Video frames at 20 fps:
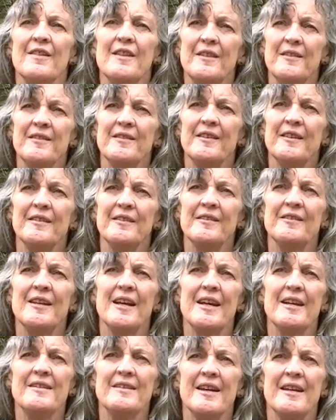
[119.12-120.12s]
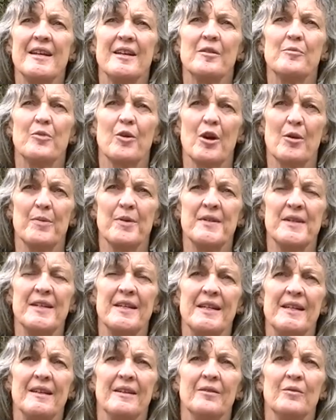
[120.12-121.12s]
This 68-acre
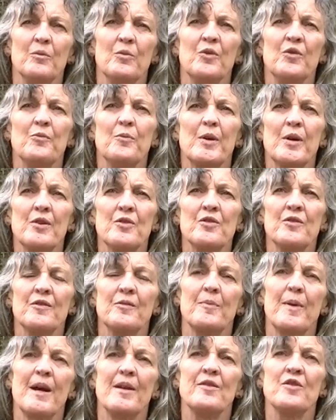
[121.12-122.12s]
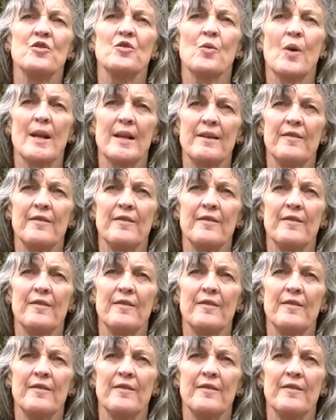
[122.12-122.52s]
property was purchased by the Dwelly